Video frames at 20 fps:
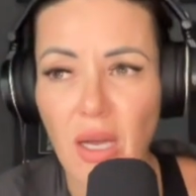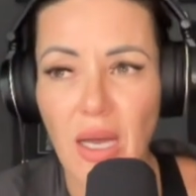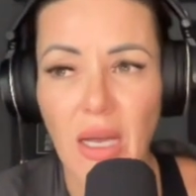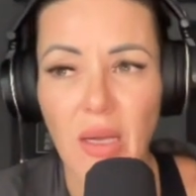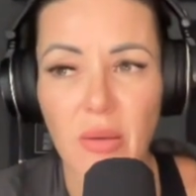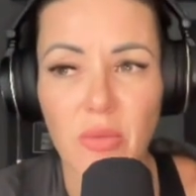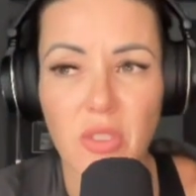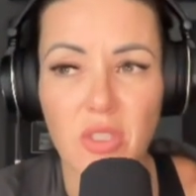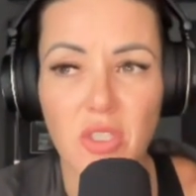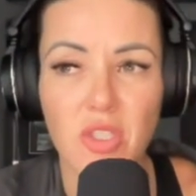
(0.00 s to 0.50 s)
I
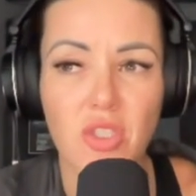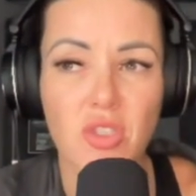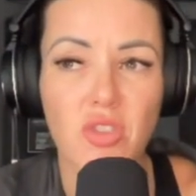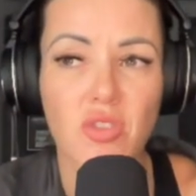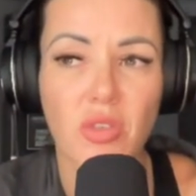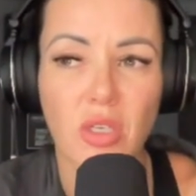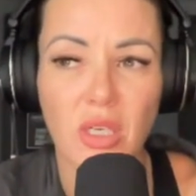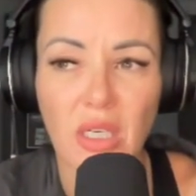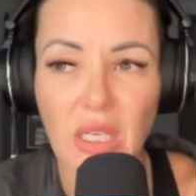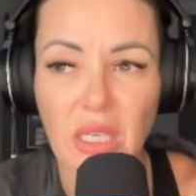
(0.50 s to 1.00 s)
was
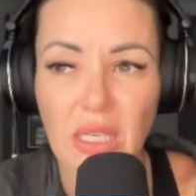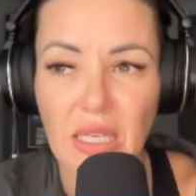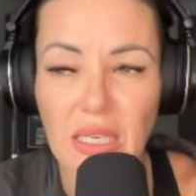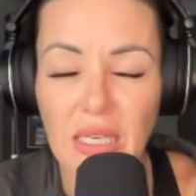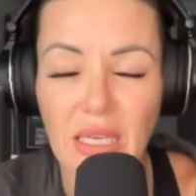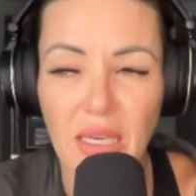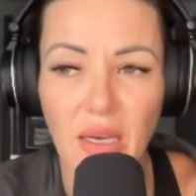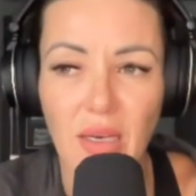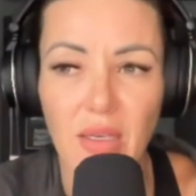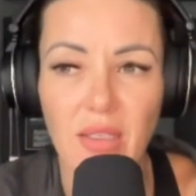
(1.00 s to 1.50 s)

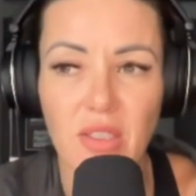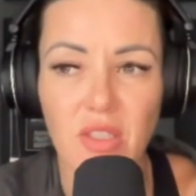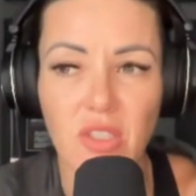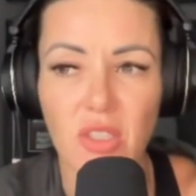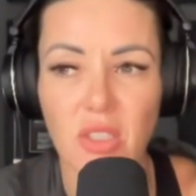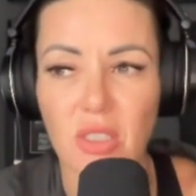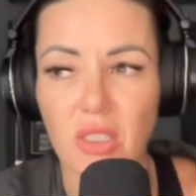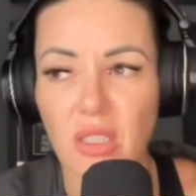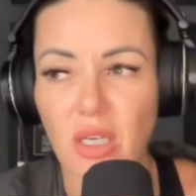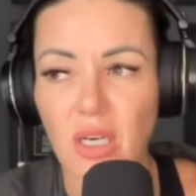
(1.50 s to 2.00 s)
struggling
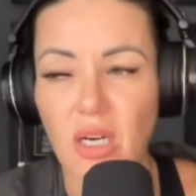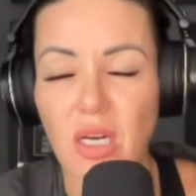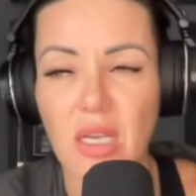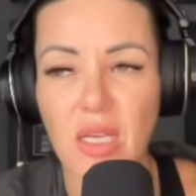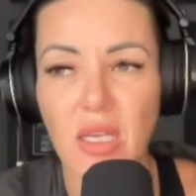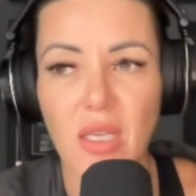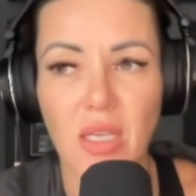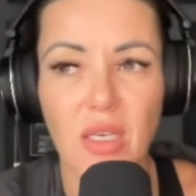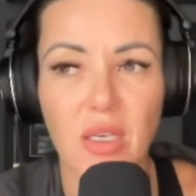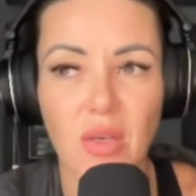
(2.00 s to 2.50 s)
under,
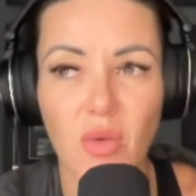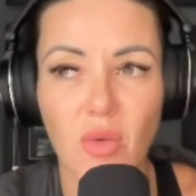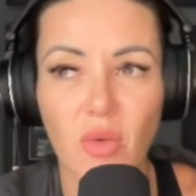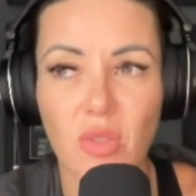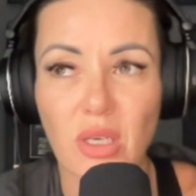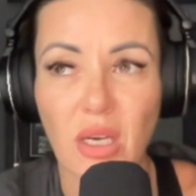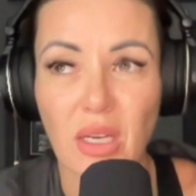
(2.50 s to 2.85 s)
you know,